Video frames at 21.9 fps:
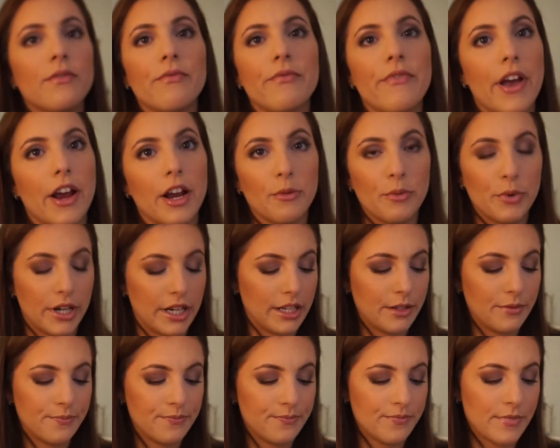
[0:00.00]
Very
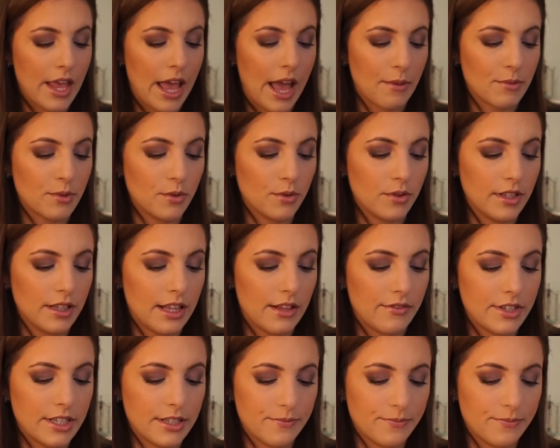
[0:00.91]
pretty. Absolutely loved